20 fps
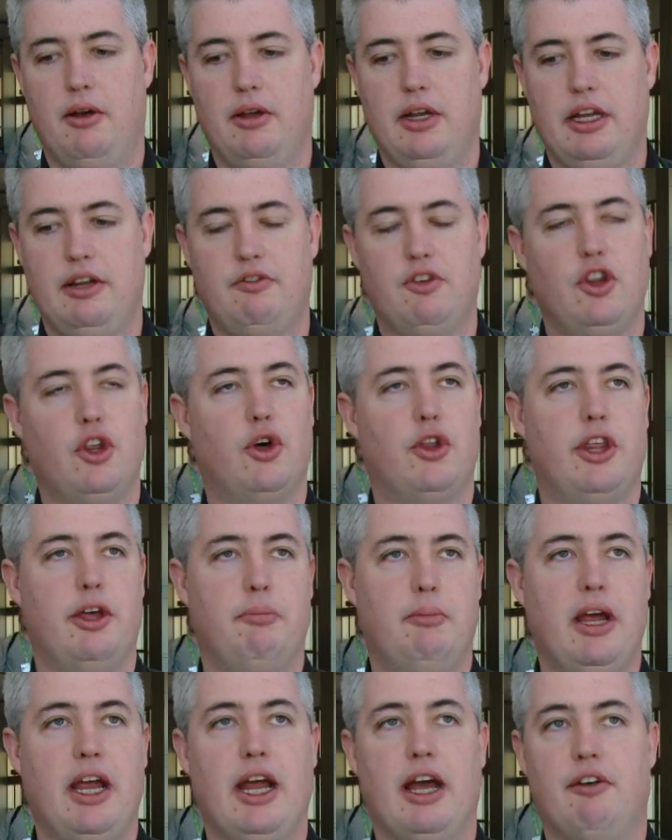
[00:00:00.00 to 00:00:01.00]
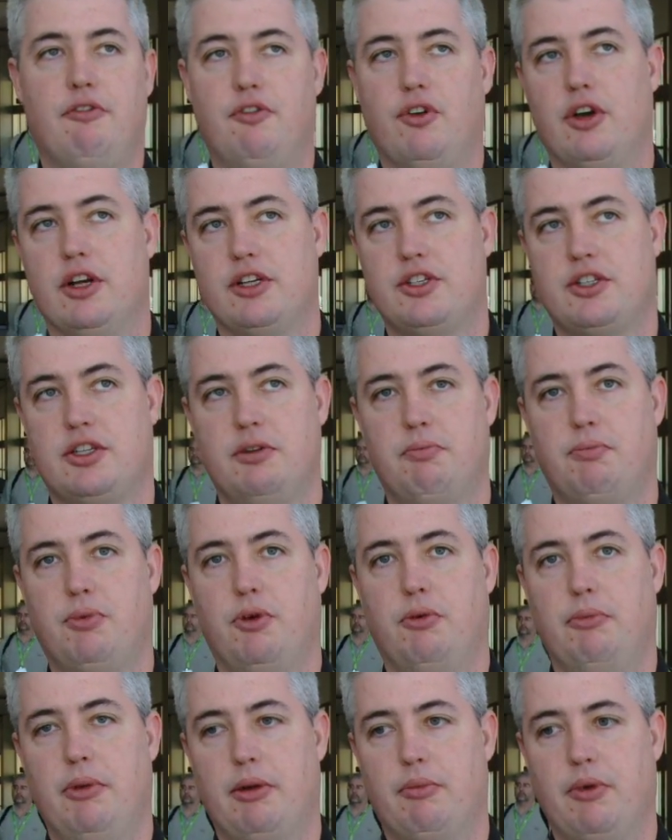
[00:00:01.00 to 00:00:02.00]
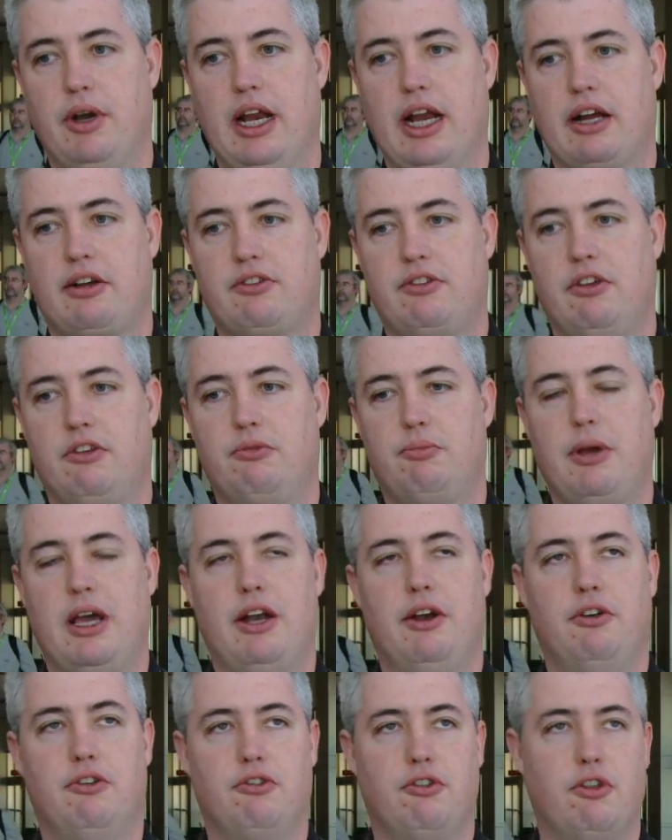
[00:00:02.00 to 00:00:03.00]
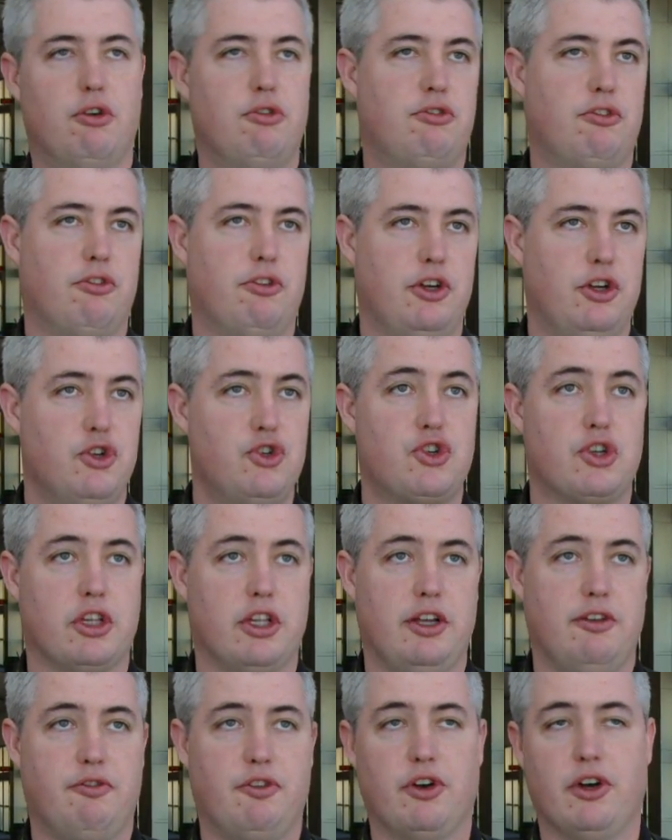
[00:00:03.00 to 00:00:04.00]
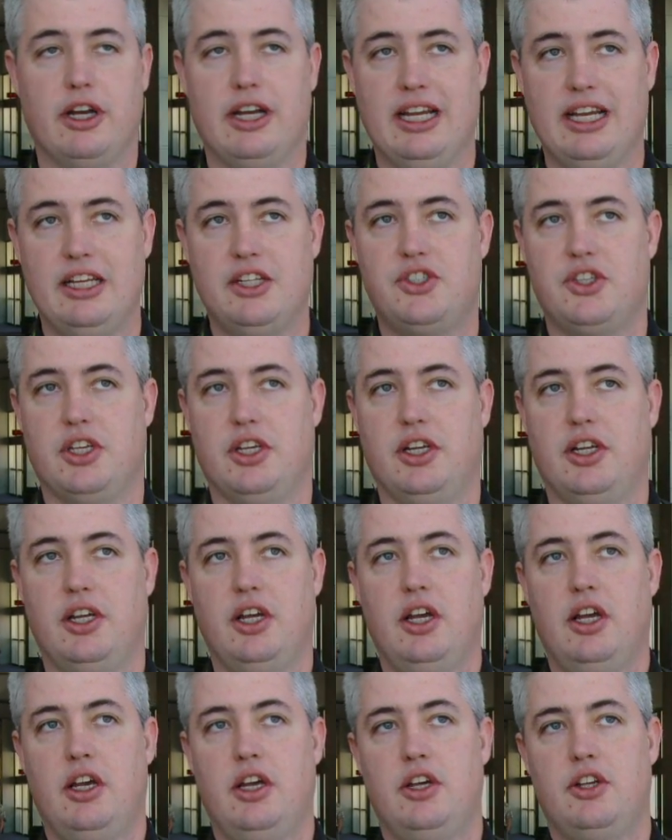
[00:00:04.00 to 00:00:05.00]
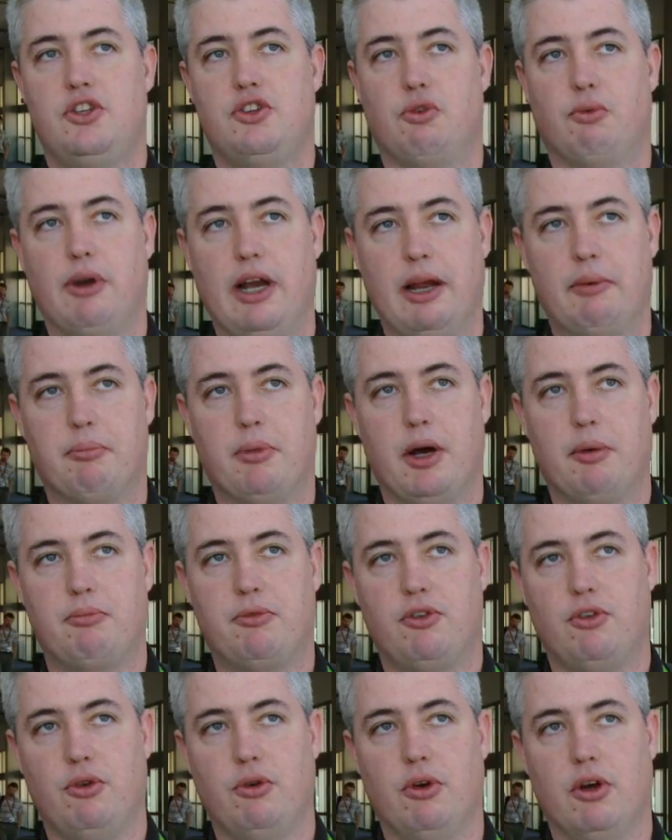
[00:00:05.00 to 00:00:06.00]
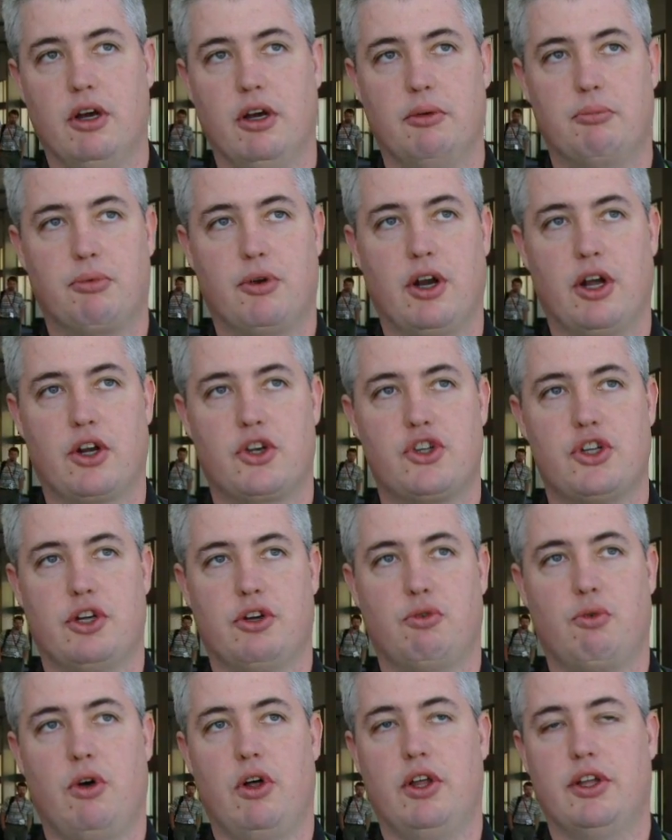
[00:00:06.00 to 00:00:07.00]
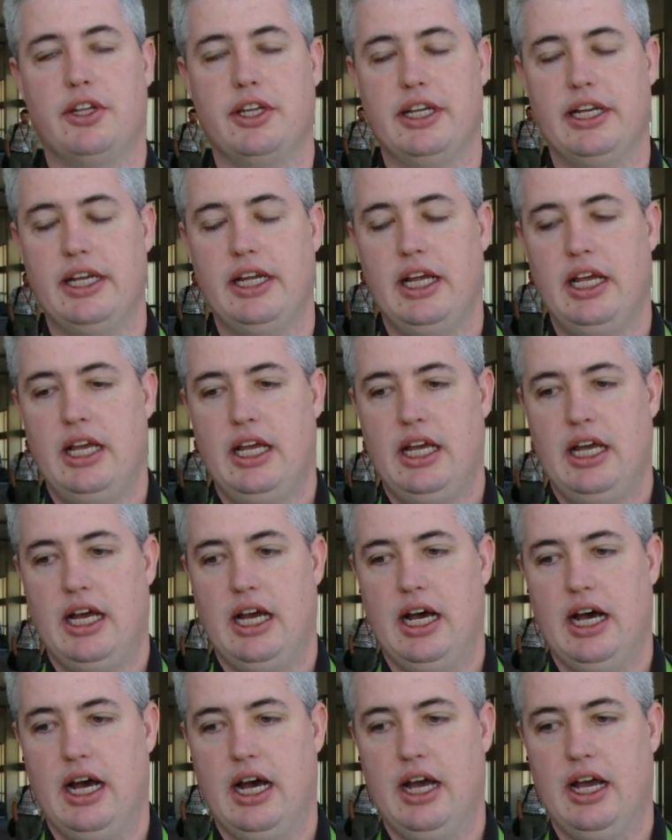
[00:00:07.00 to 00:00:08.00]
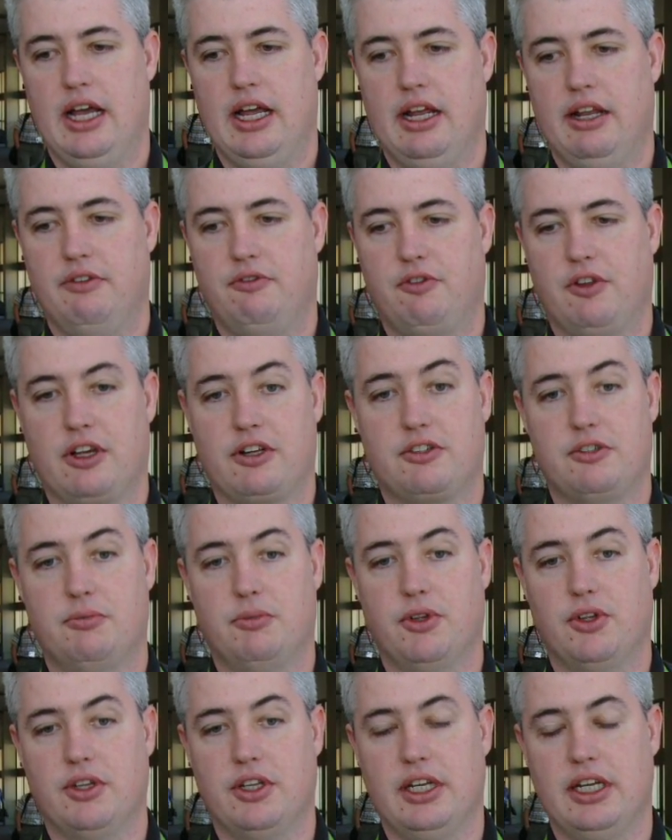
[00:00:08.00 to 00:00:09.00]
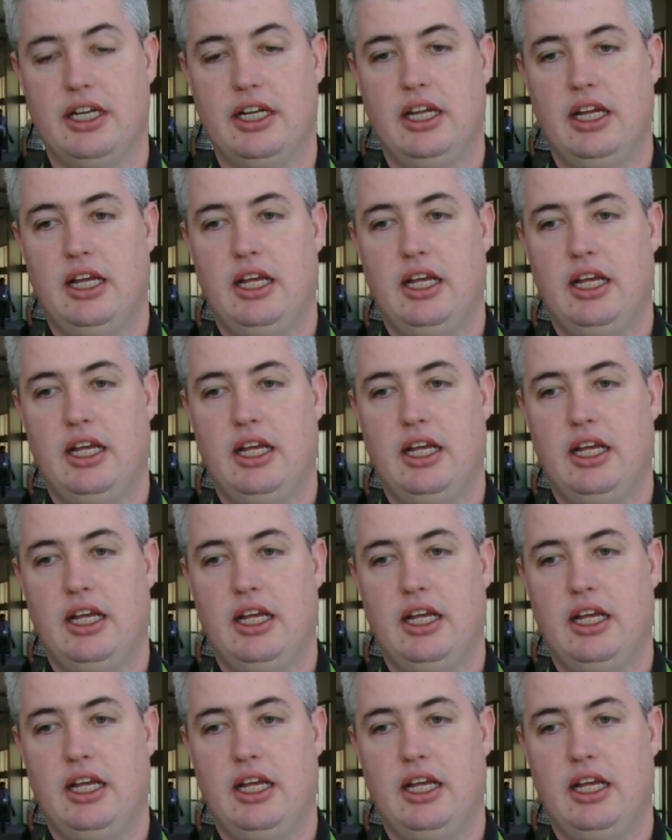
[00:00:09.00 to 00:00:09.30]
Even though they may have very simple memory access patterns, those are usually very easy to ramp up to production quality and flexibility.